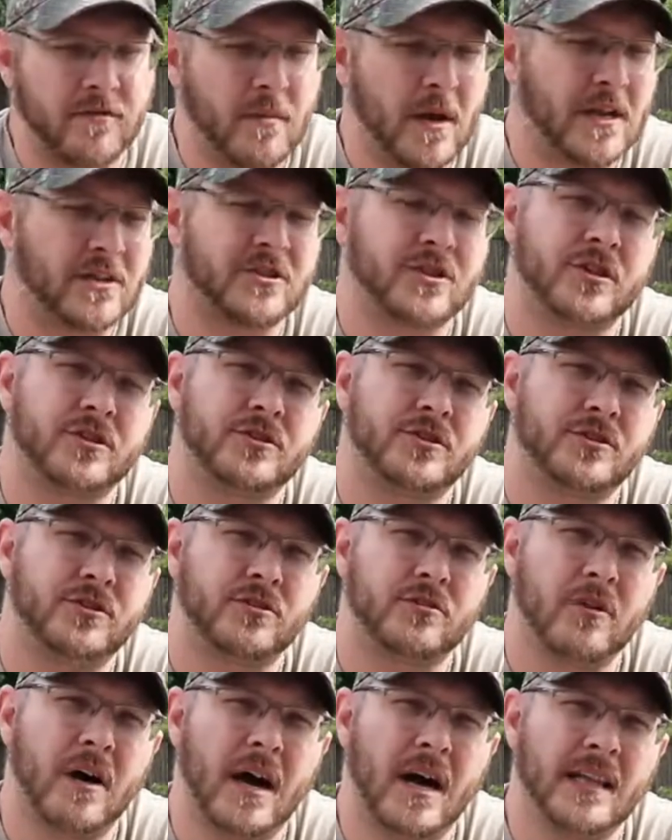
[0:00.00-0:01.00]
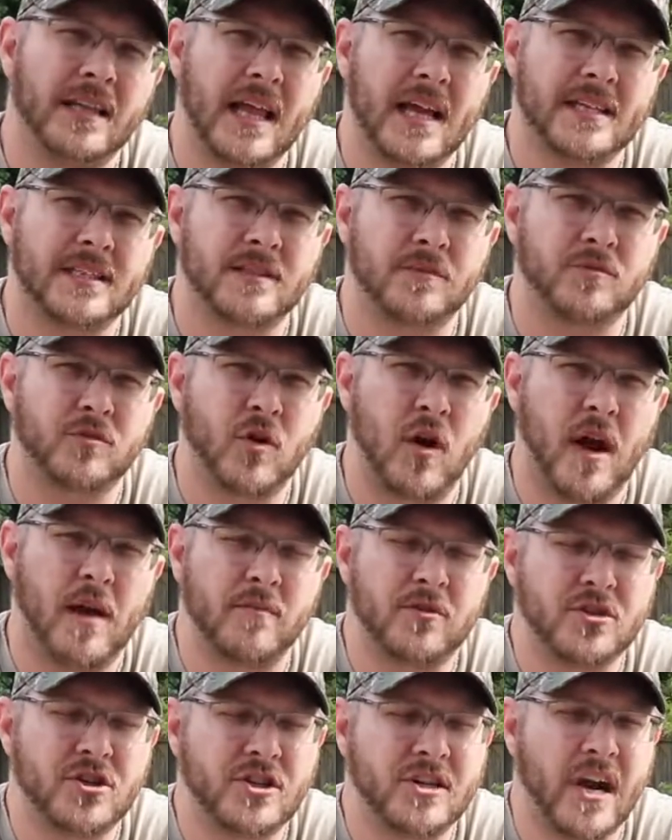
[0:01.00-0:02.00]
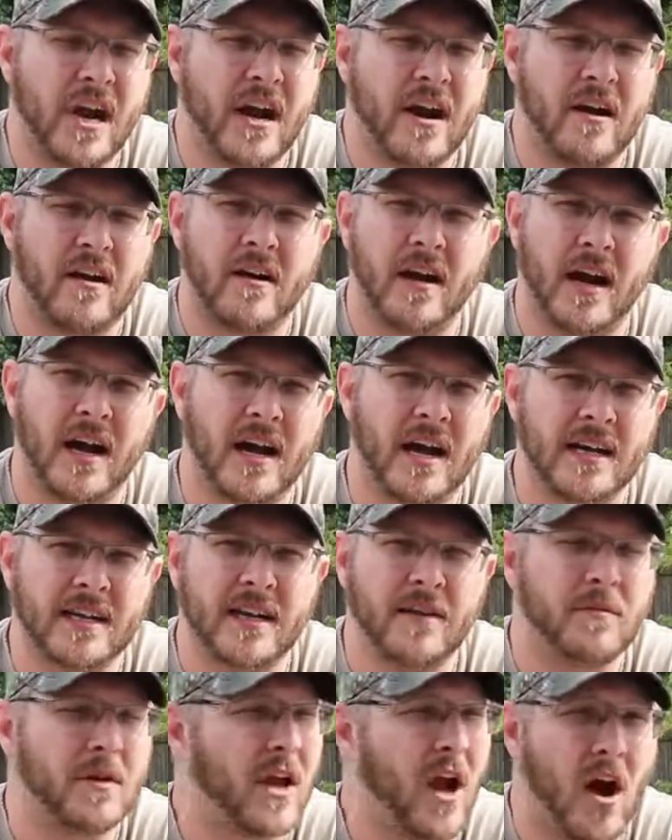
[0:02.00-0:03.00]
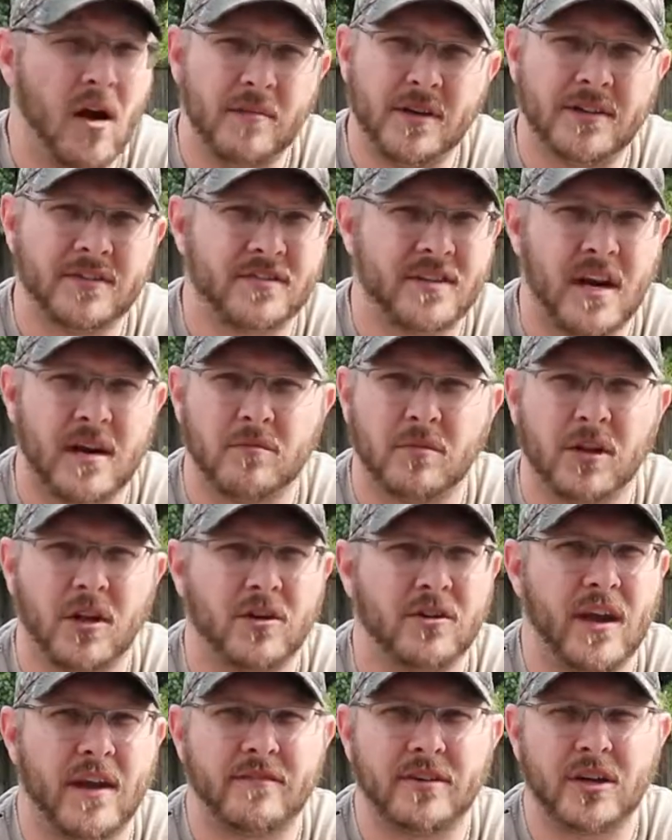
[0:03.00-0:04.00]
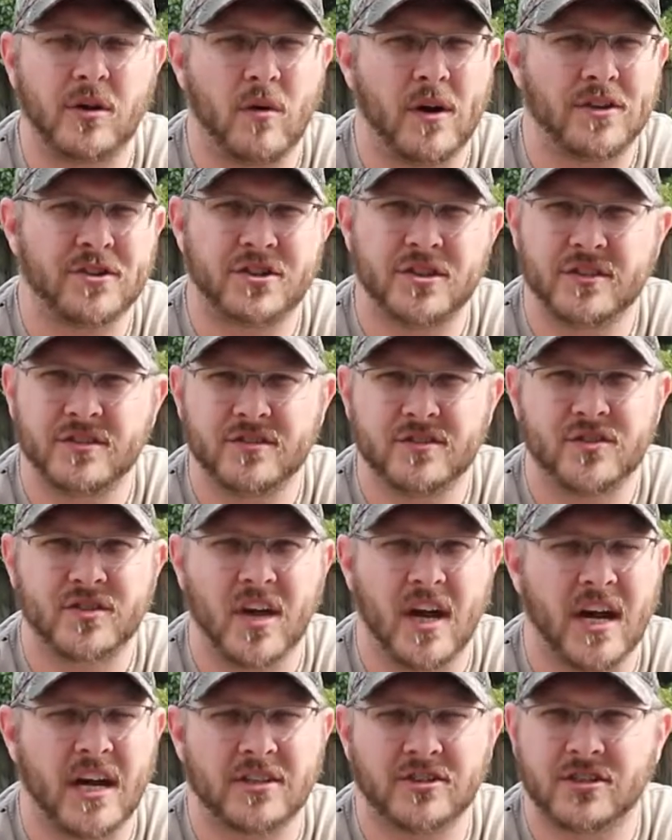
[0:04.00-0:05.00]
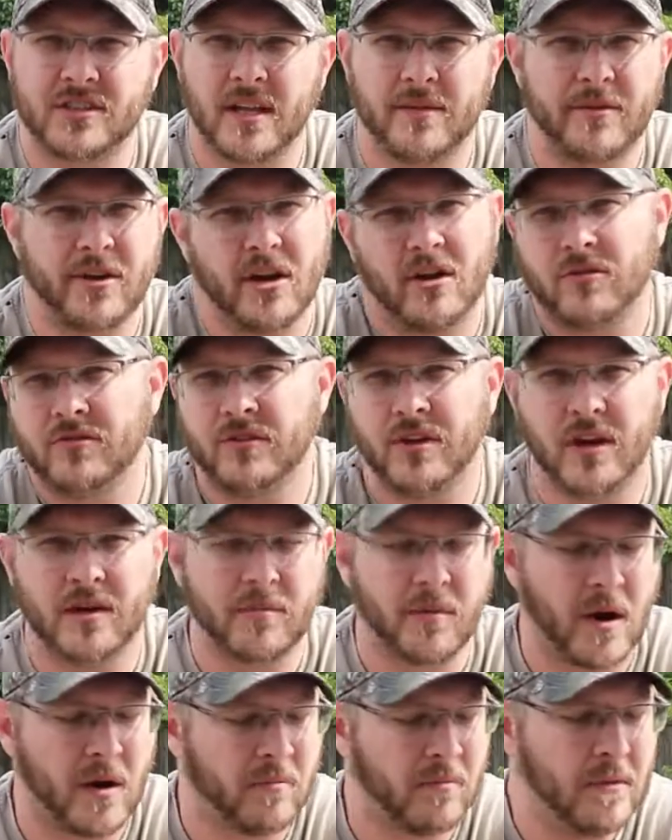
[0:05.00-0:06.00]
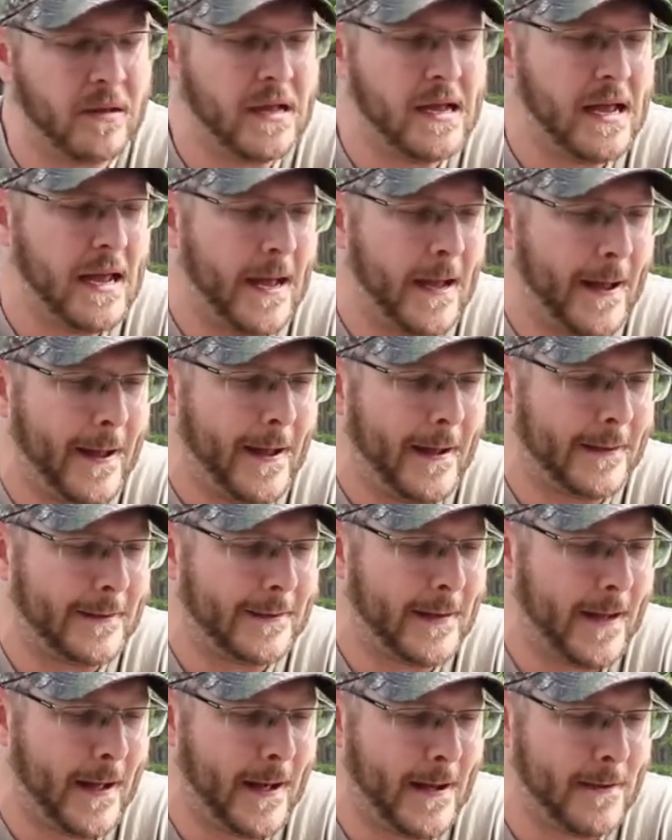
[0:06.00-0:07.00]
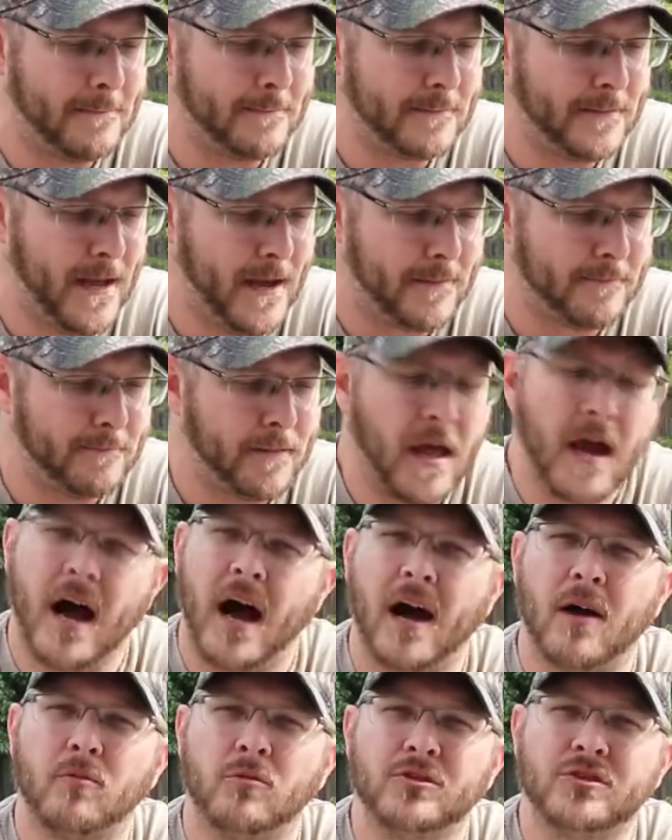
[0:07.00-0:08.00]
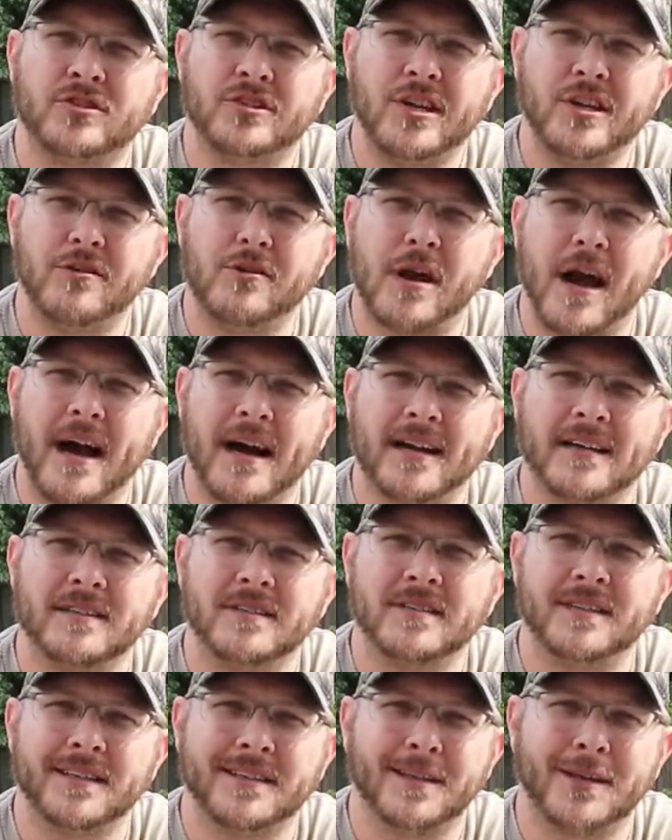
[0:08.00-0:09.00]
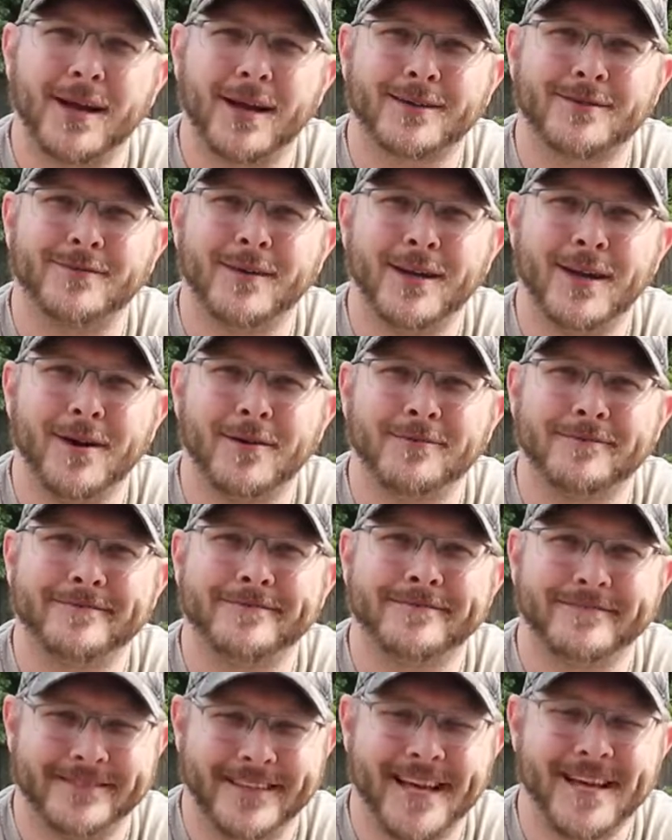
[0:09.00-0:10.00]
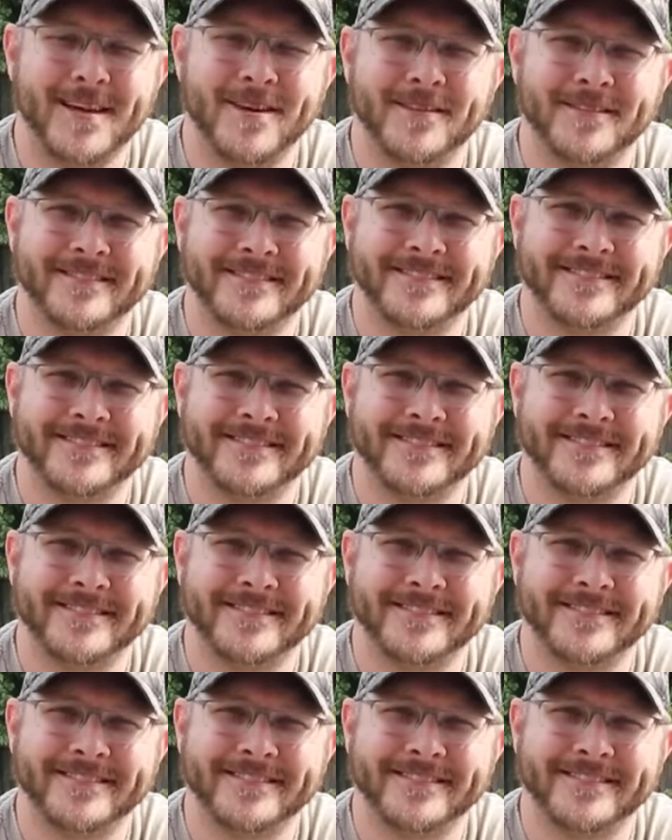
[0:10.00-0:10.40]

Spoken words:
Make sure to like, subscribe, and share. Give me comments down below. You have any questions, just let me know. Not a problem. And yeah, I will see you guys in the next video. Thank you.